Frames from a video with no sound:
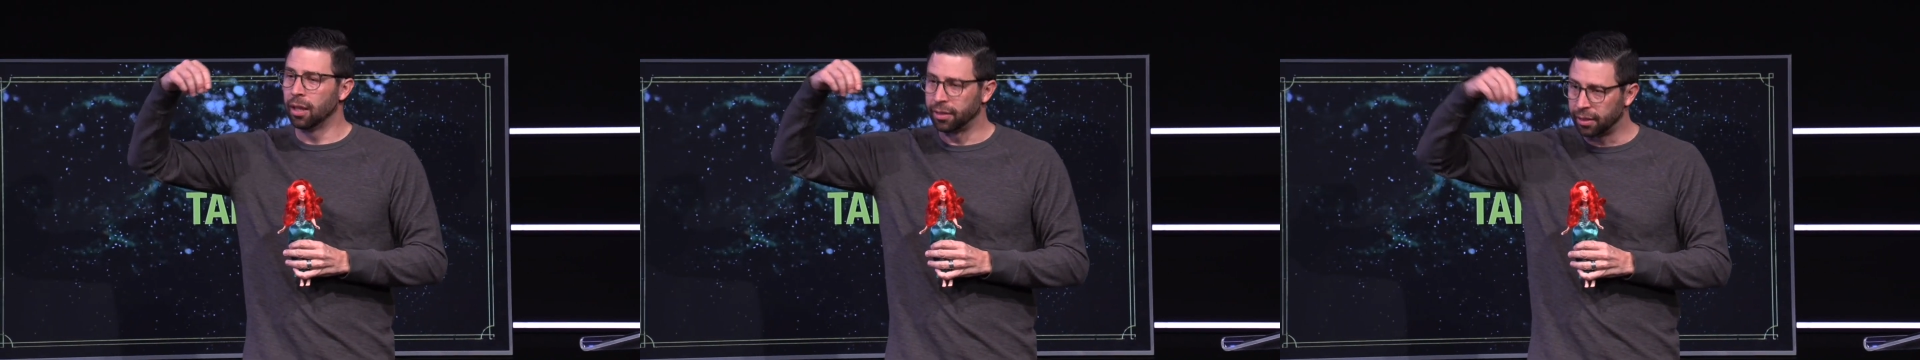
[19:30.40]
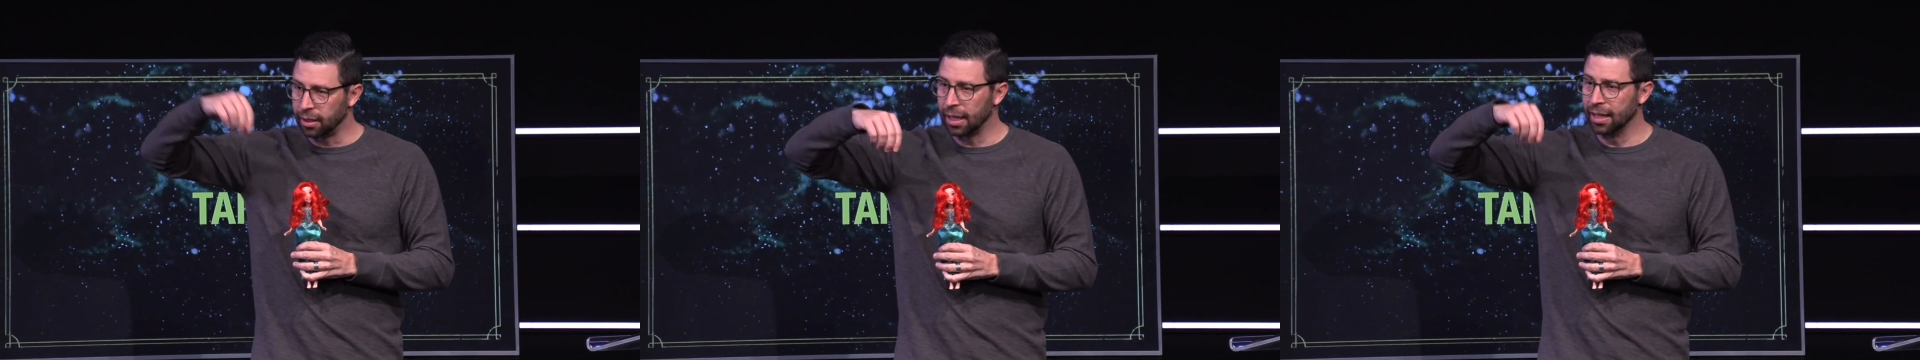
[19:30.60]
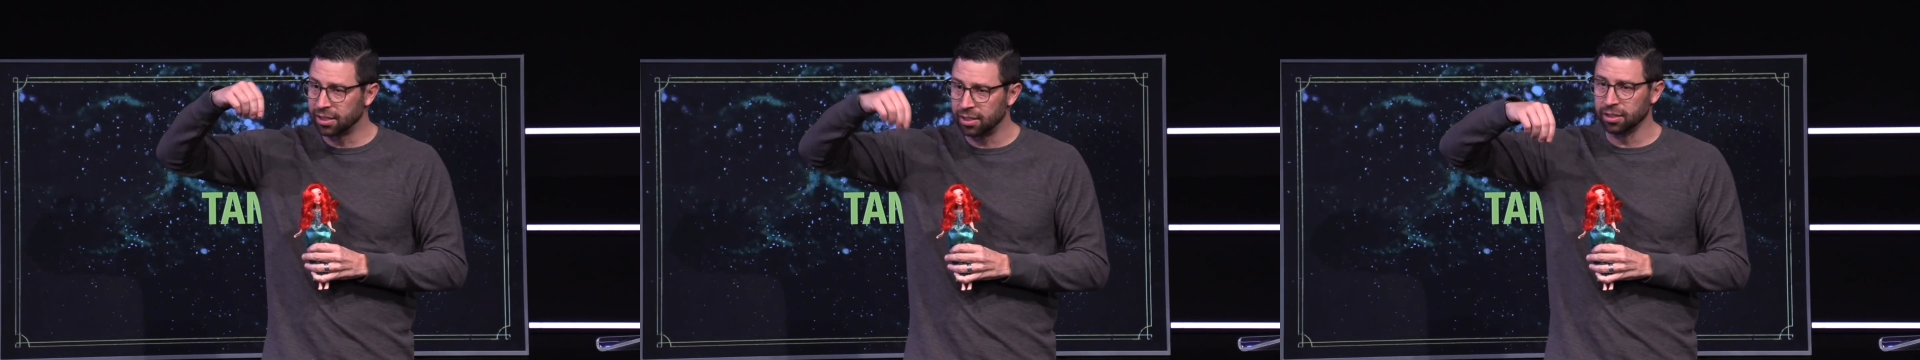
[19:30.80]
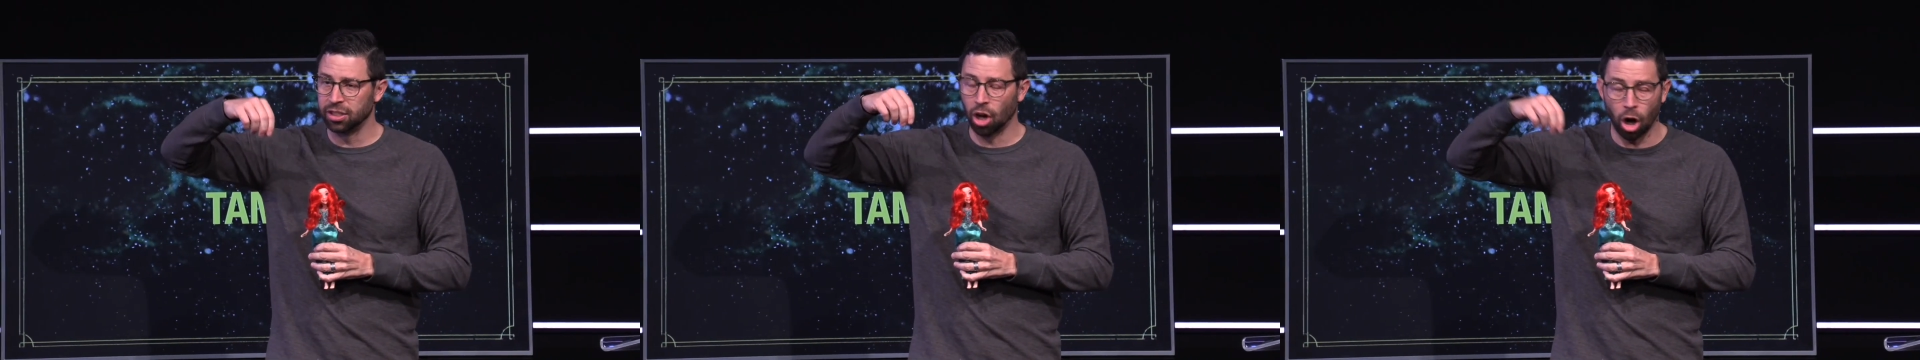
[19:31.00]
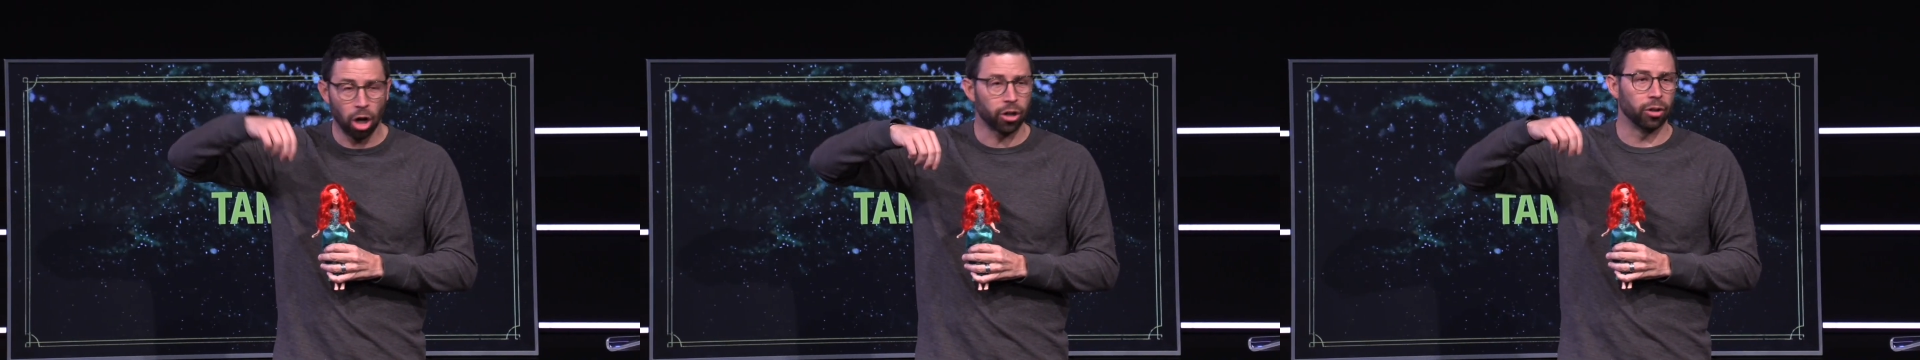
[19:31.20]
his
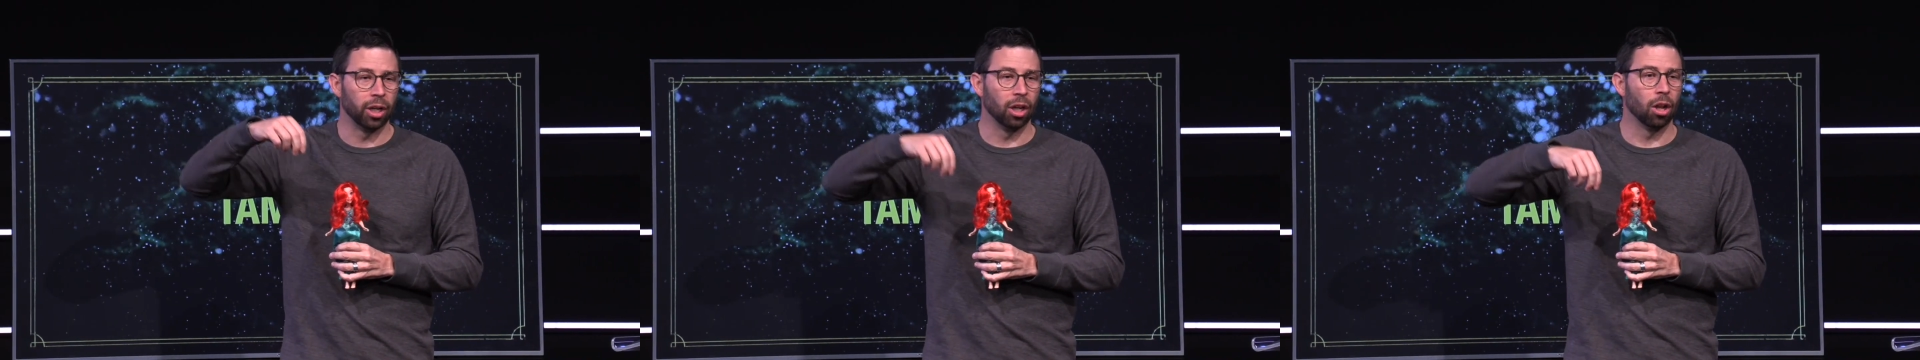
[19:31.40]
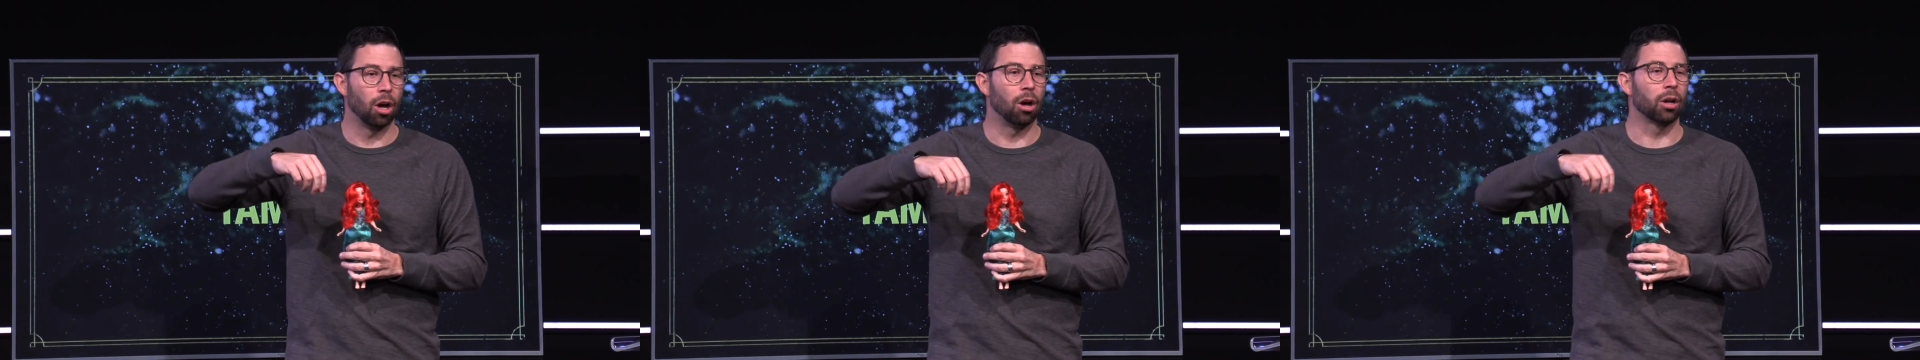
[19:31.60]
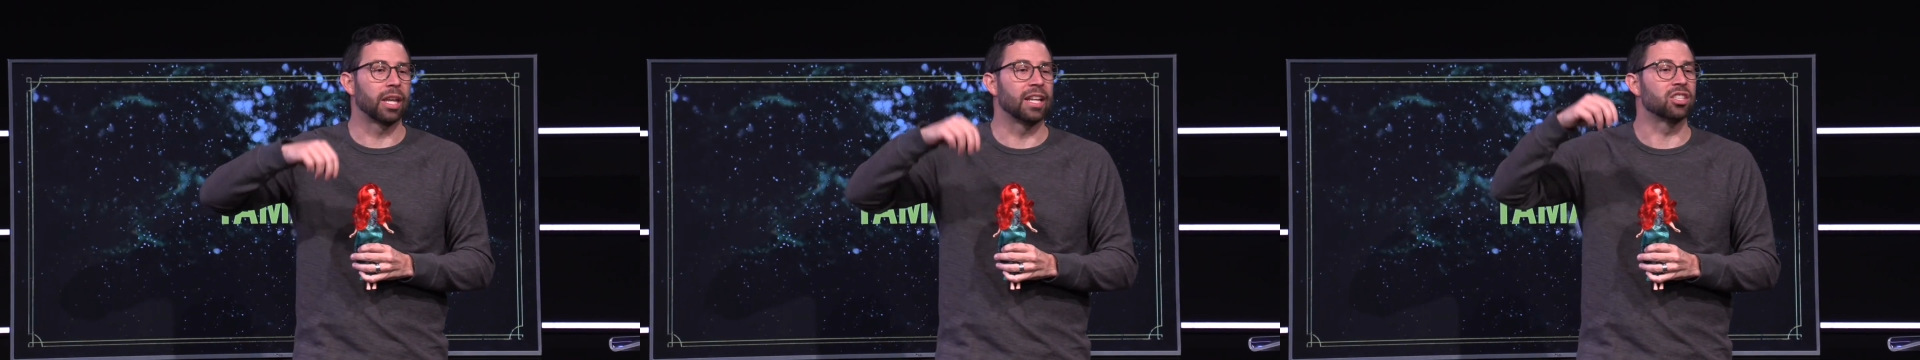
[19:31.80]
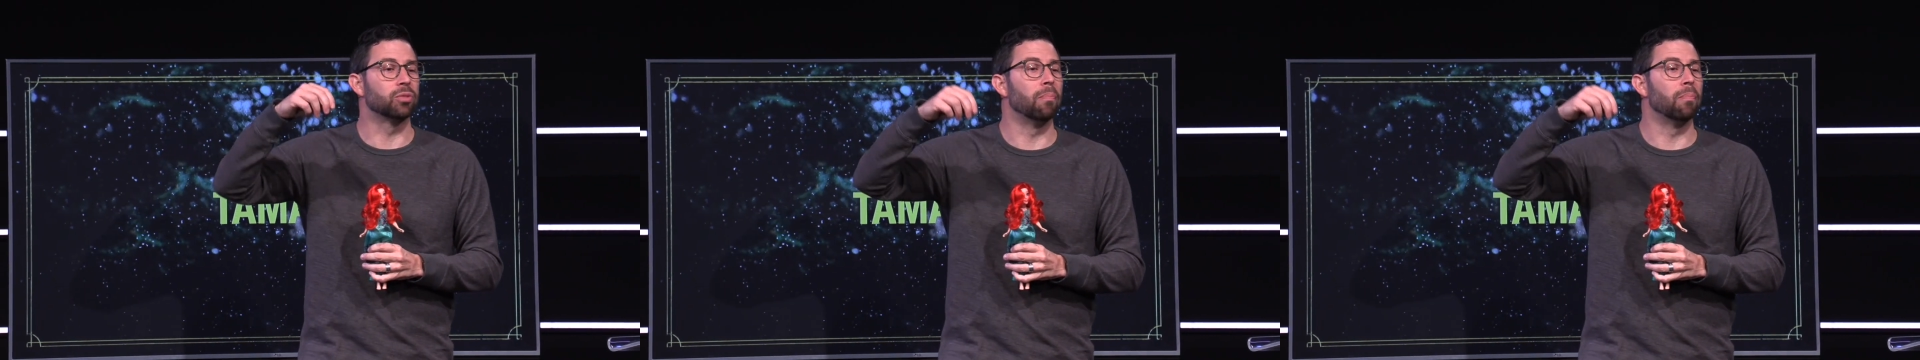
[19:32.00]
daughter-in-law gets